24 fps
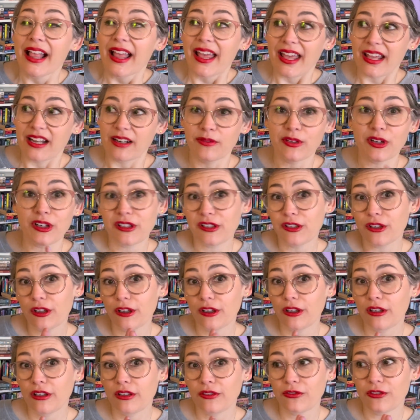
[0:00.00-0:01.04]
And I've already
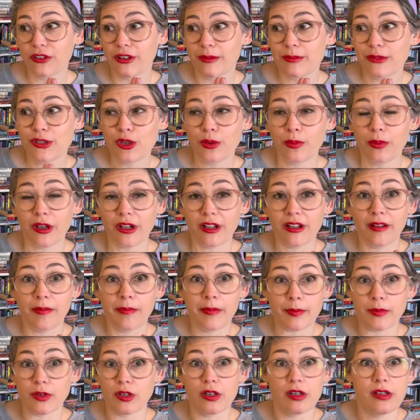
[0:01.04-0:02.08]
heard from 2 book club
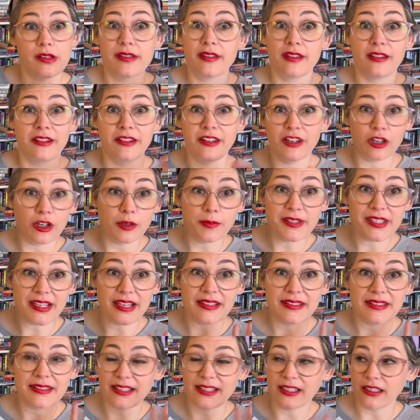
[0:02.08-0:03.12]
members. They're
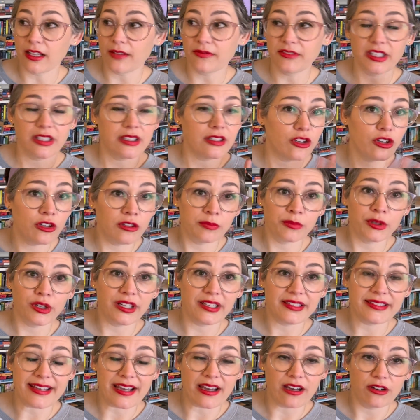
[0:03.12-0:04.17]
obsessed. They loved it. Couldn't put
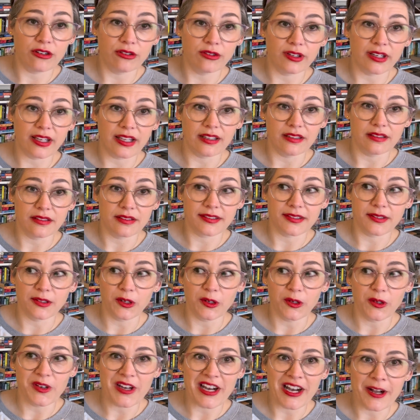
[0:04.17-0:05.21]
it down. And
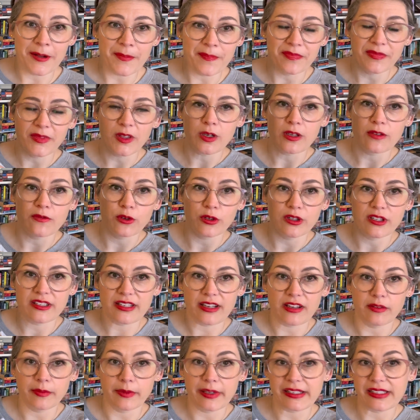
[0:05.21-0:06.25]
so looking forward to
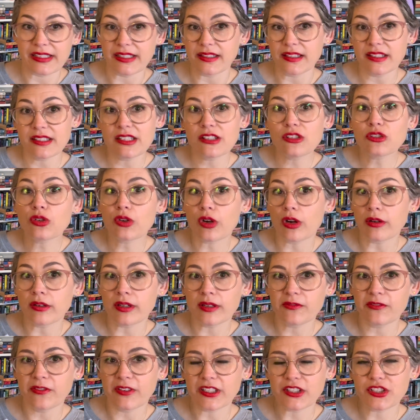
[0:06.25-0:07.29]
diving back in. This is
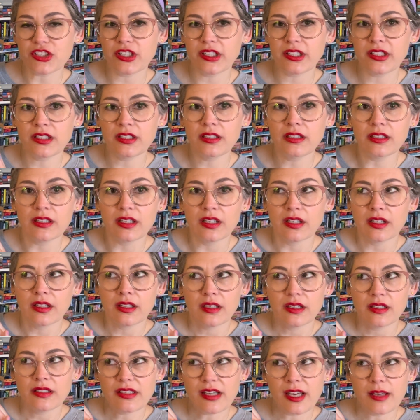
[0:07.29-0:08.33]
grown-up fiction,
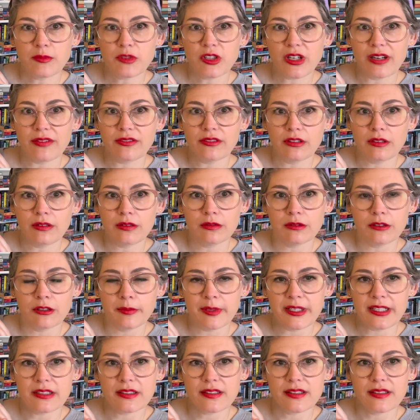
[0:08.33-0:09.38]
time travel,
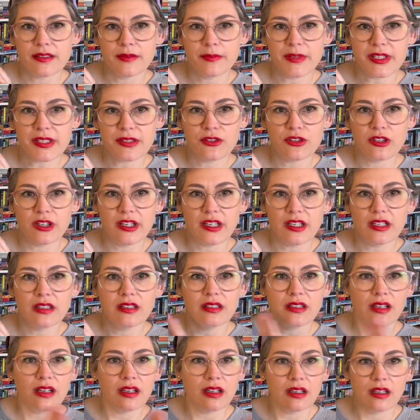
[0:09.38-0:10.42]
romance, mystery.
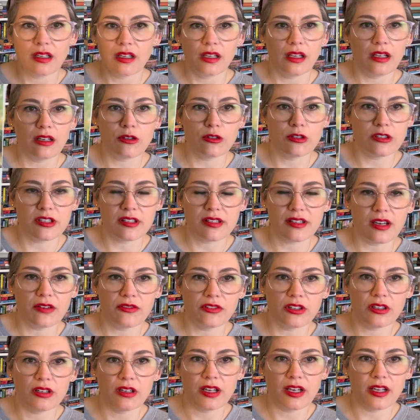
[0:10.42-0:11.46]
A gorgeous
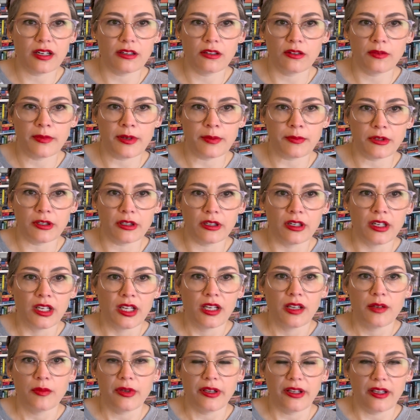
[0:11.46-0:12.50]
cover. I don't remember,
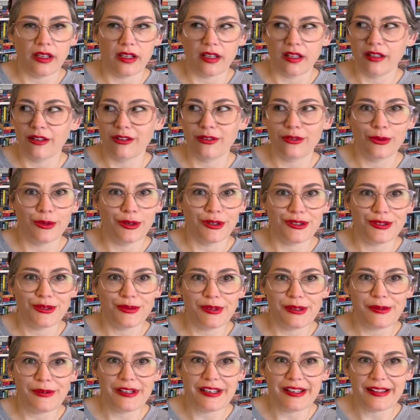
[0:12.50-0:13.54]
but I look forward to
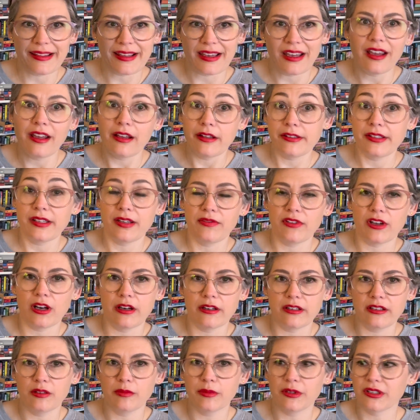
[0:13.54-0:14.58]
rereading that. I also have the
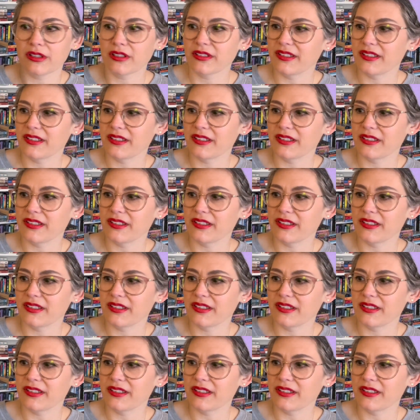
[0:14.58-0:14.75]
audiobook.